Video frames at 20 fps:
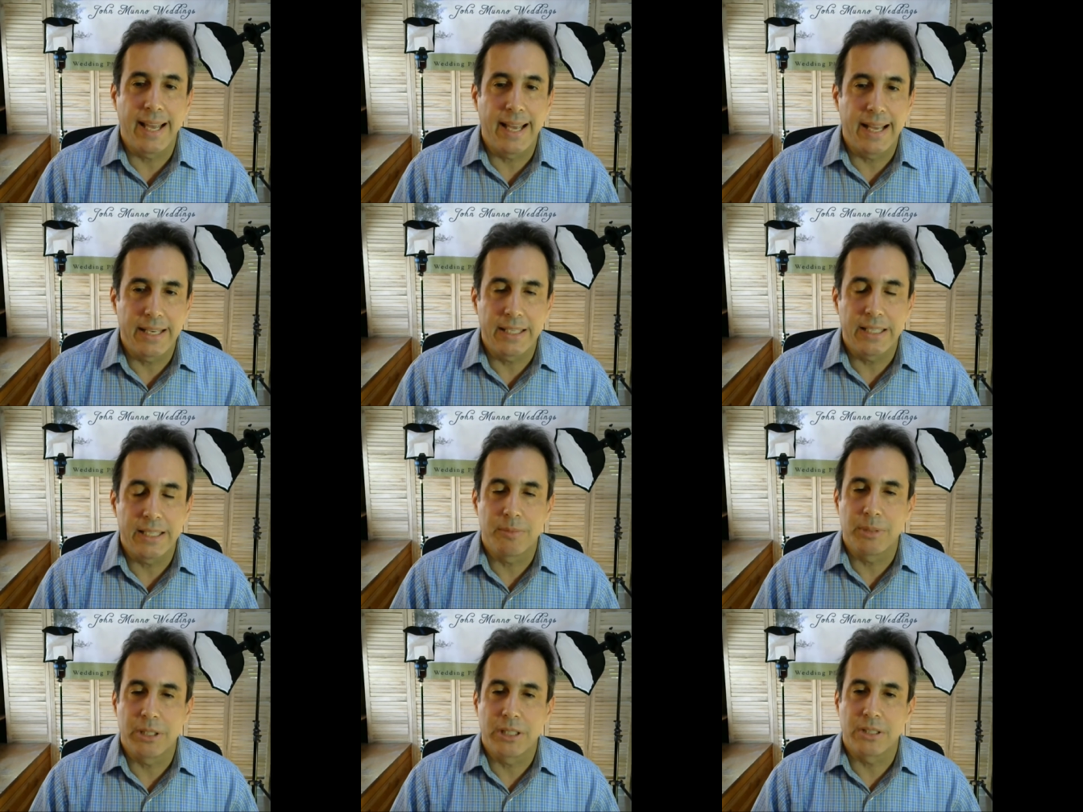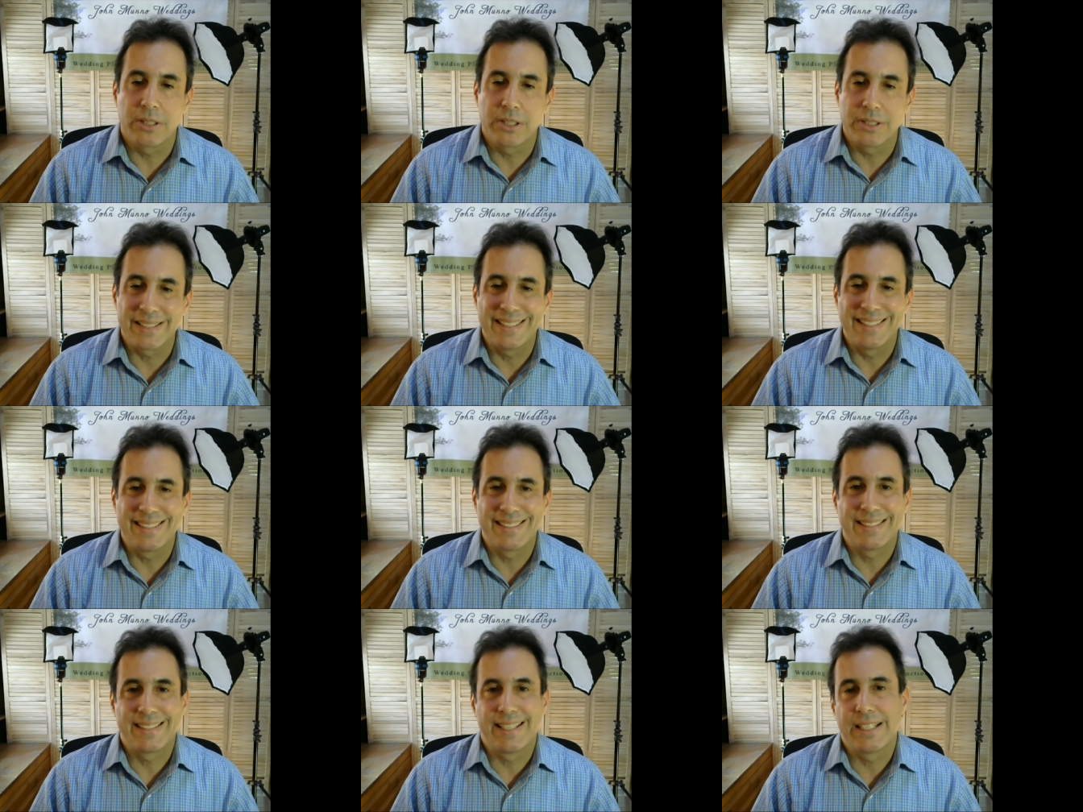edit because
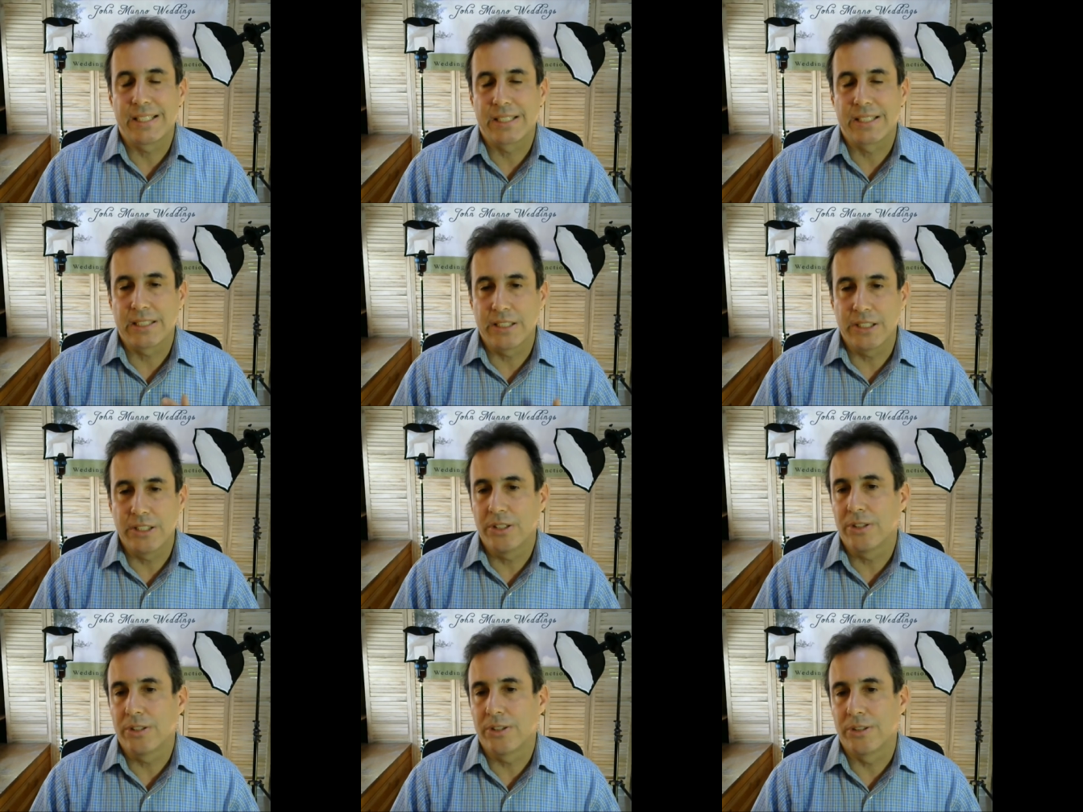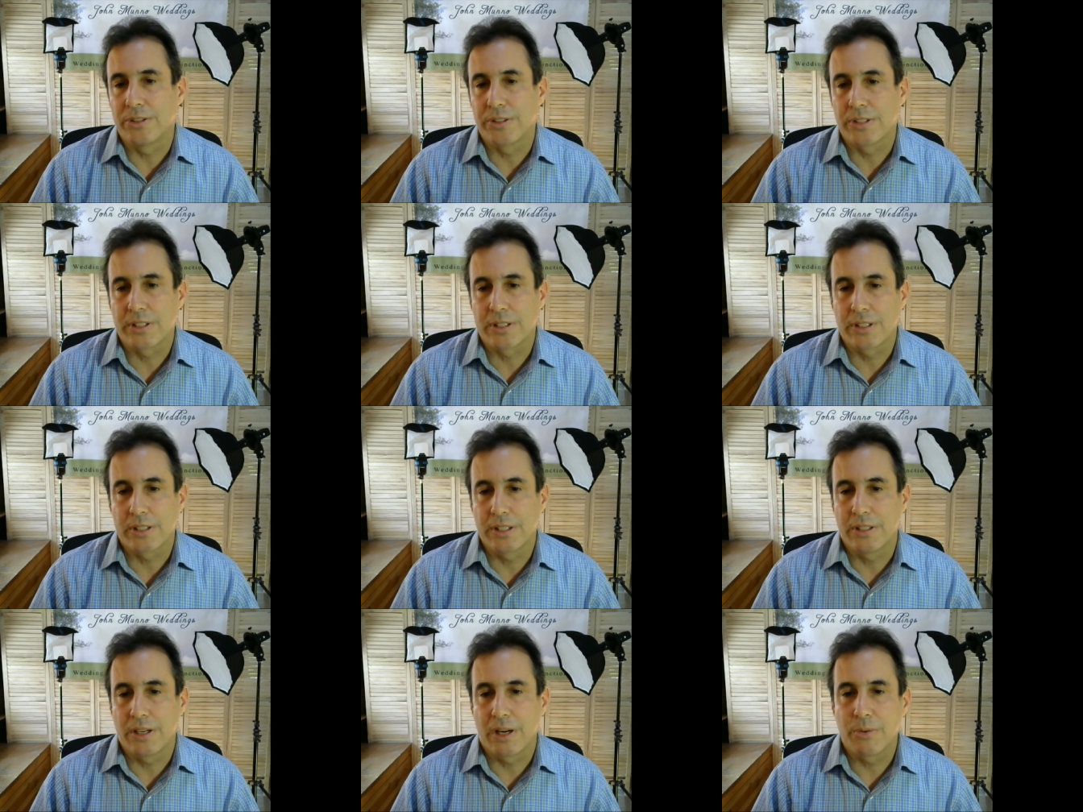it takes years.
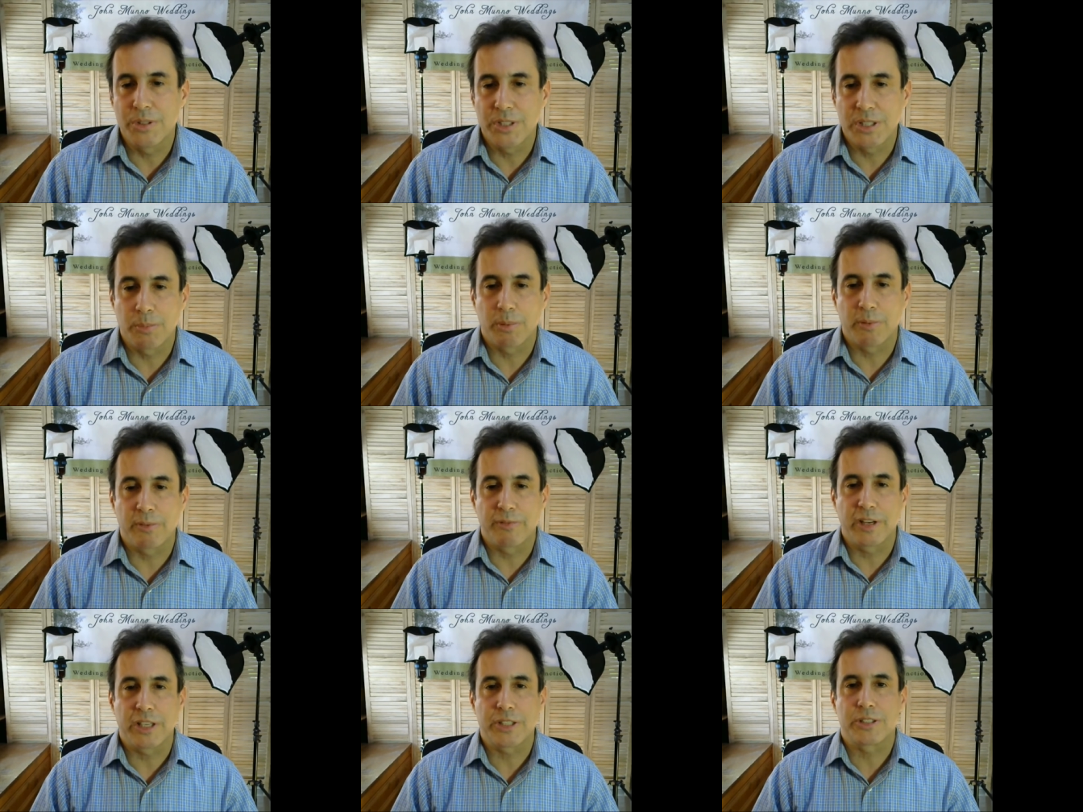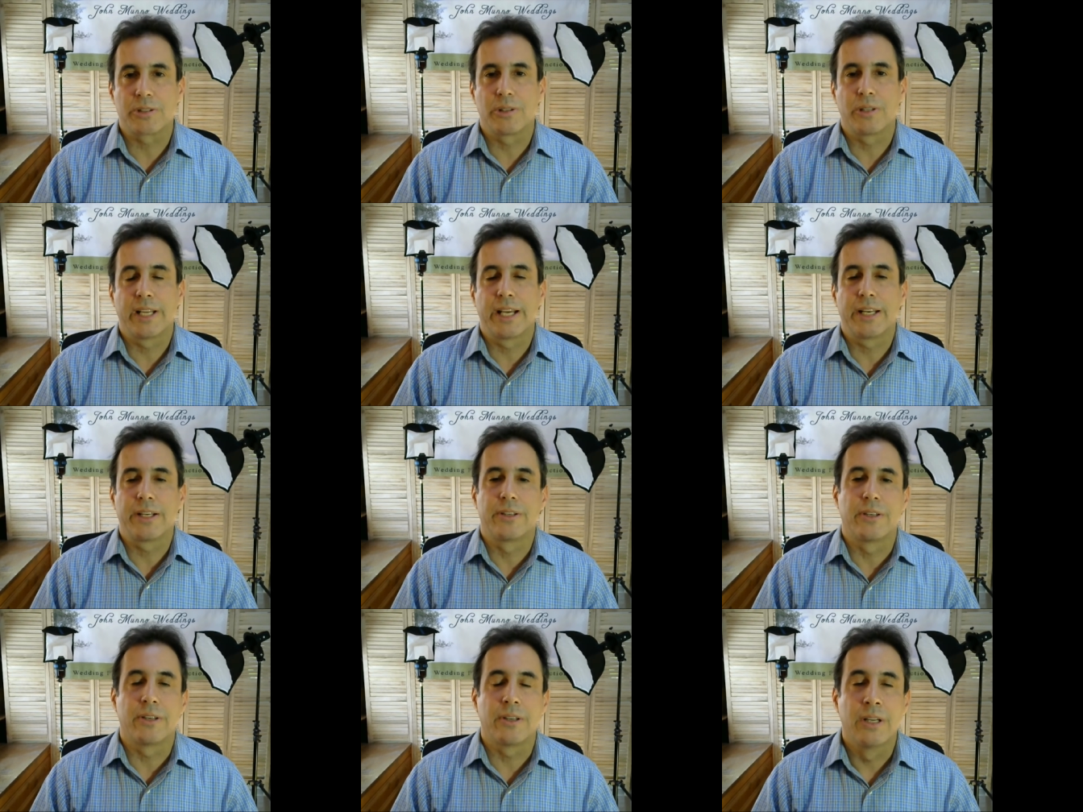You know, I was a professional
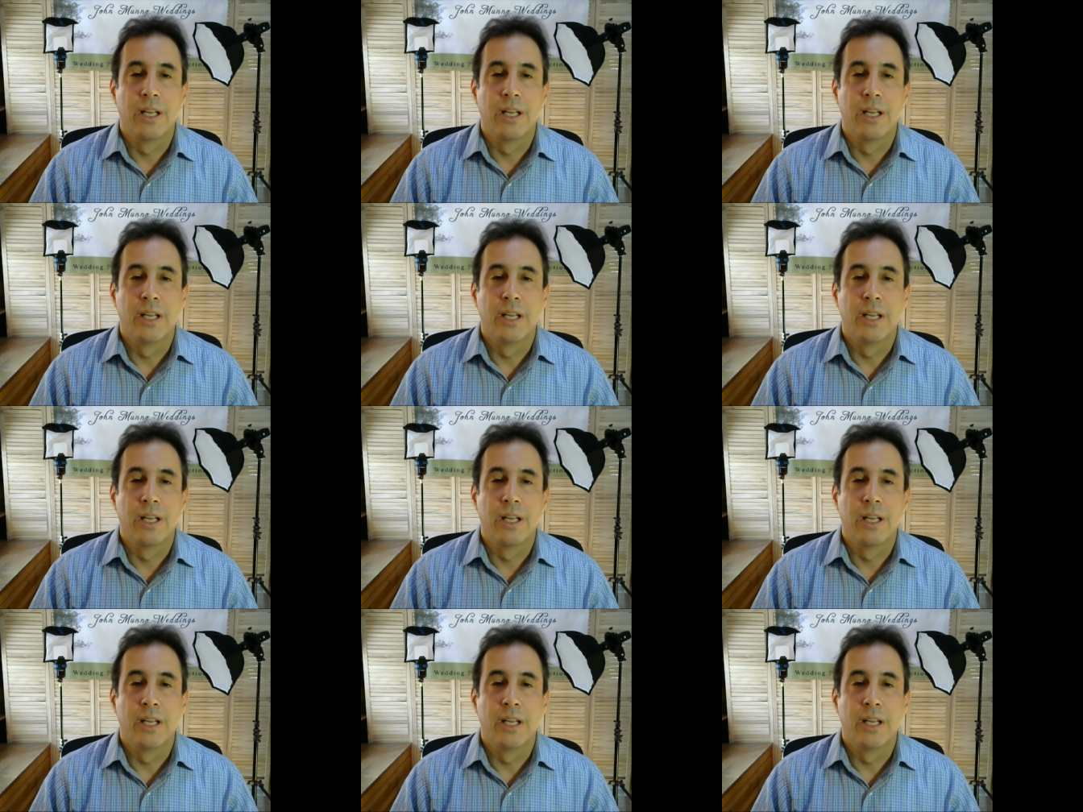editor